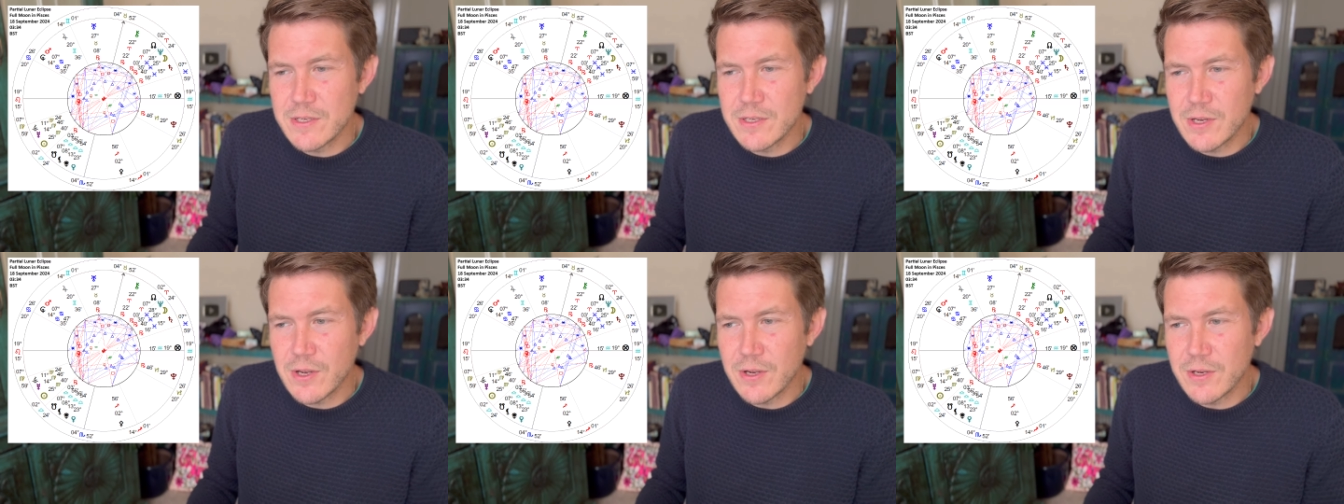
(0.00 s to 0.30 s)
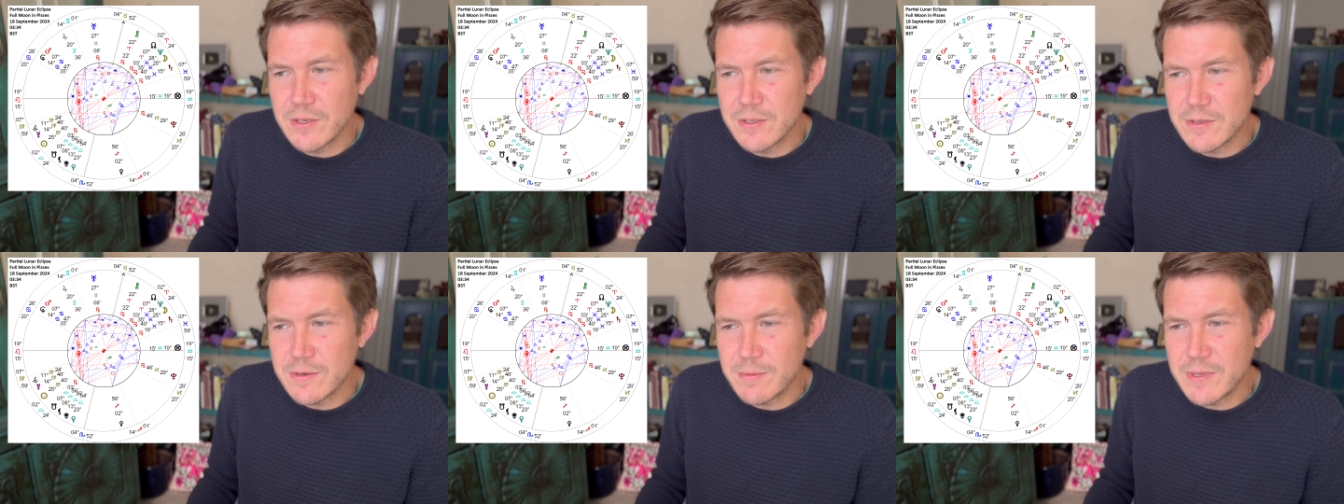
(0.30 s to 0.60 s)

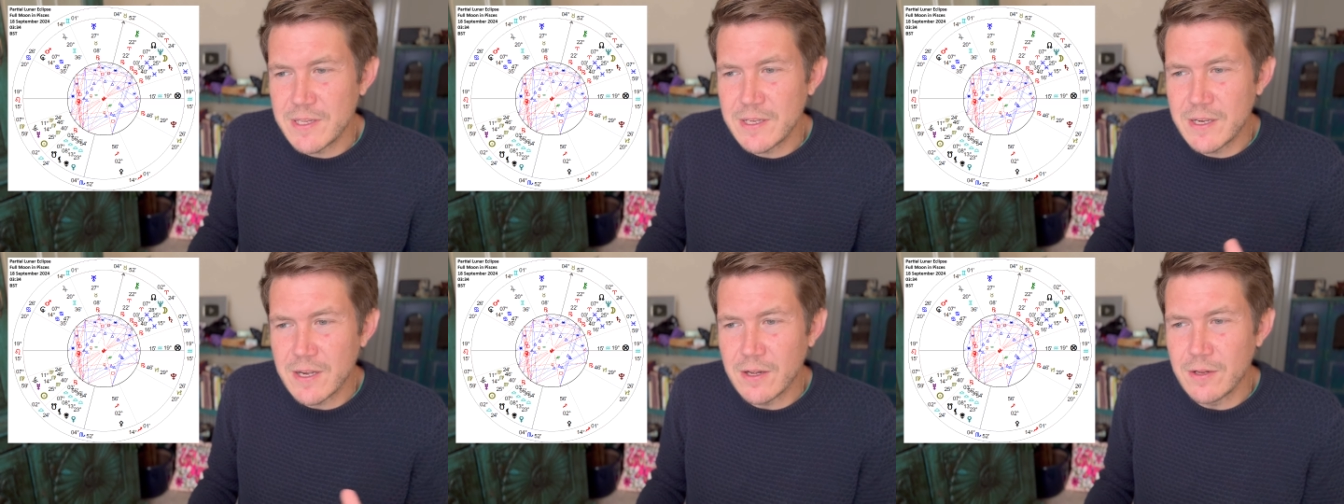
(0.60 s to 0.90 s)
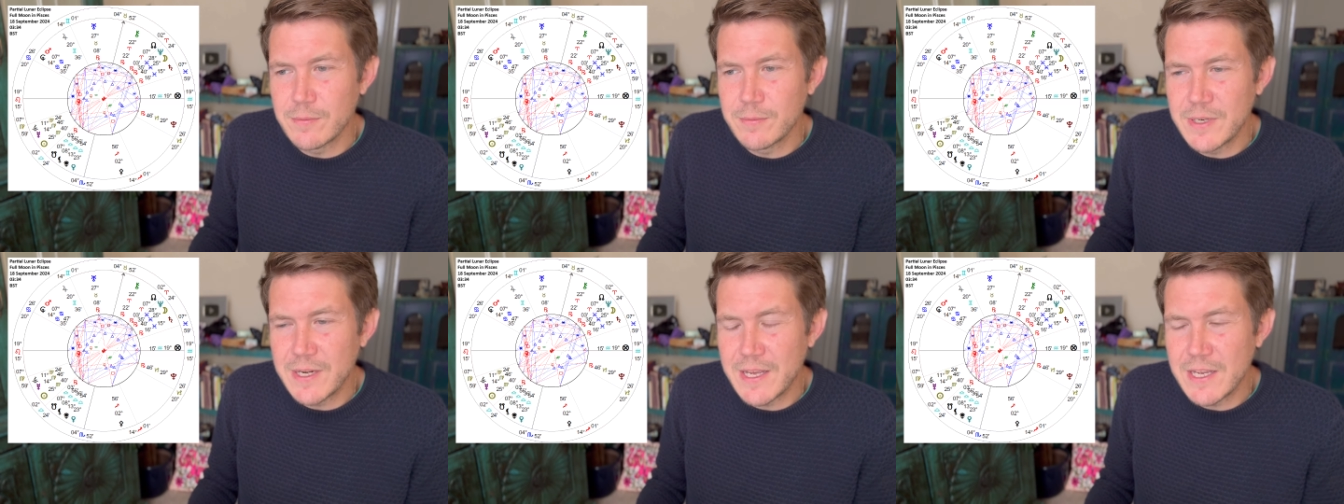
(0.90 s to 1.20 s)
going to be the
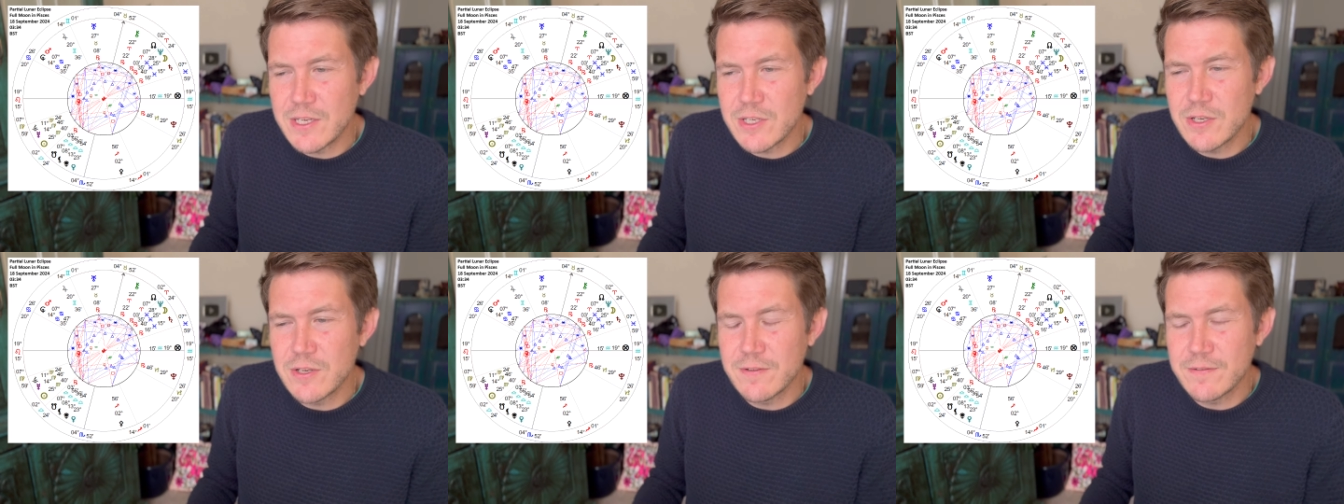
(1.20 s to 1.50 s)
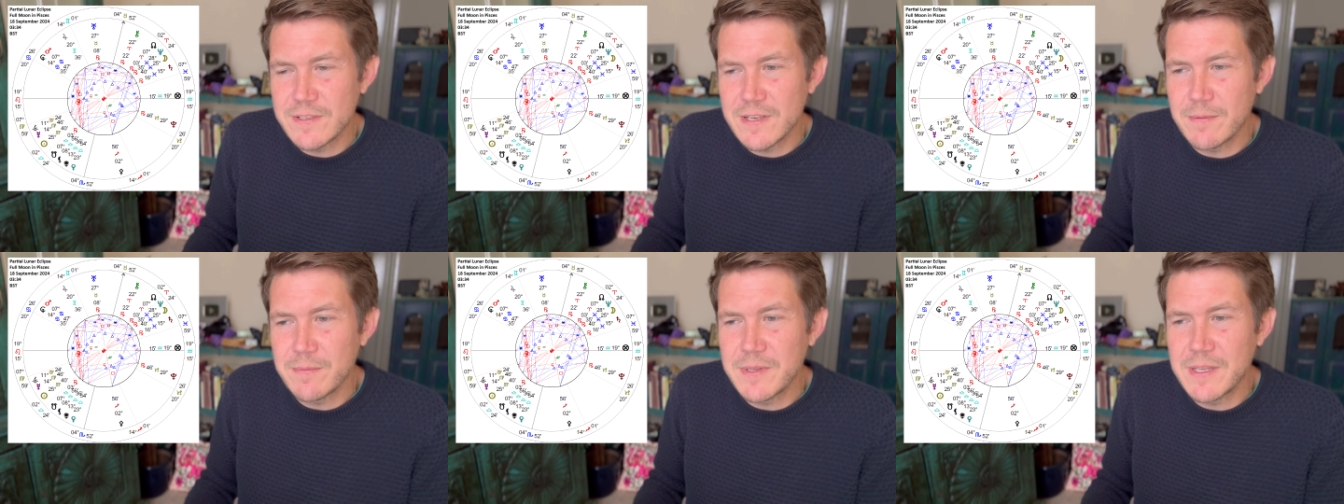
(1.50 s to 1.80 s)
culmination of
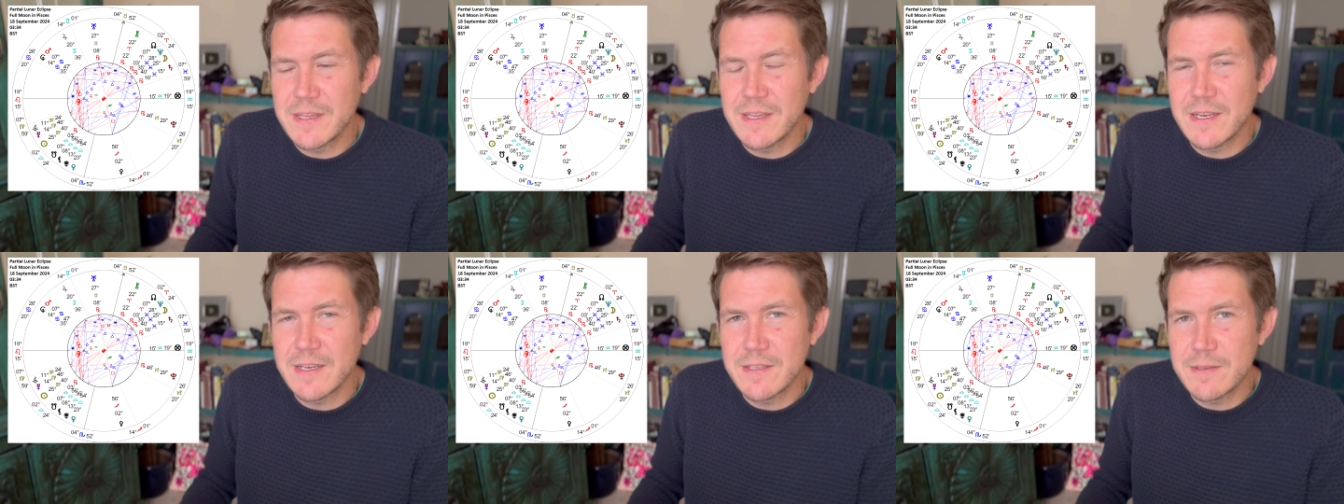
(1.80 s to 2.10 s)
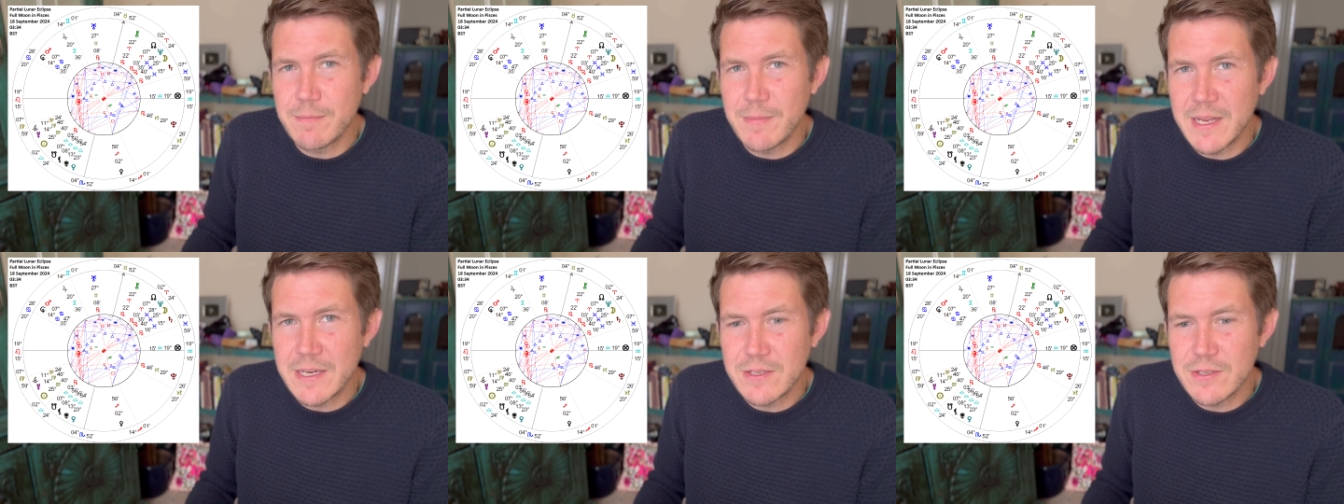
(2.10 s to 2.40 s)
something that is
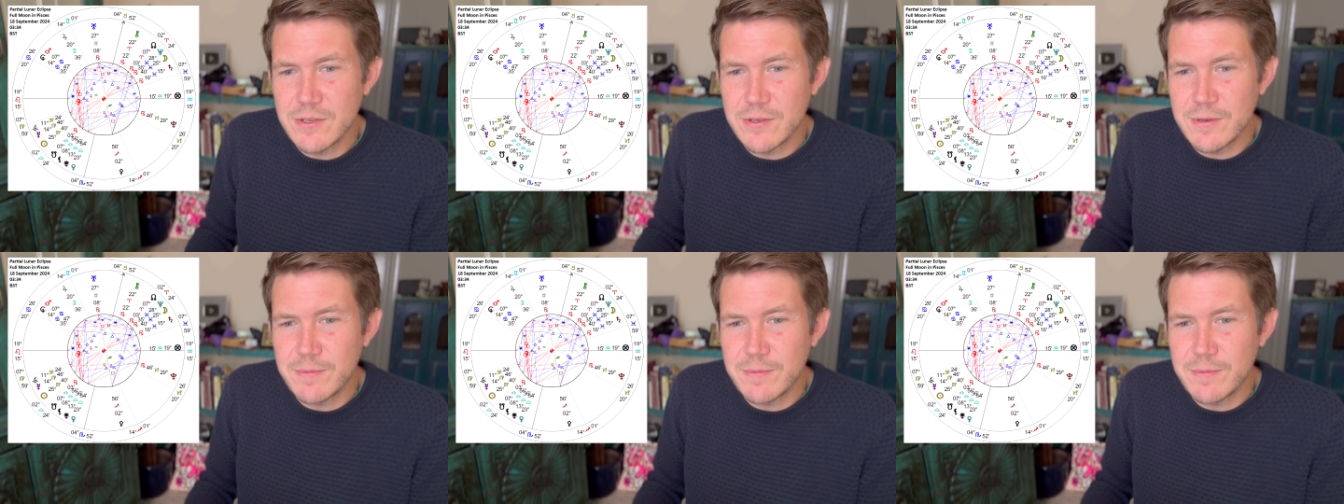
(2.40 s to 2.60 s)
meant to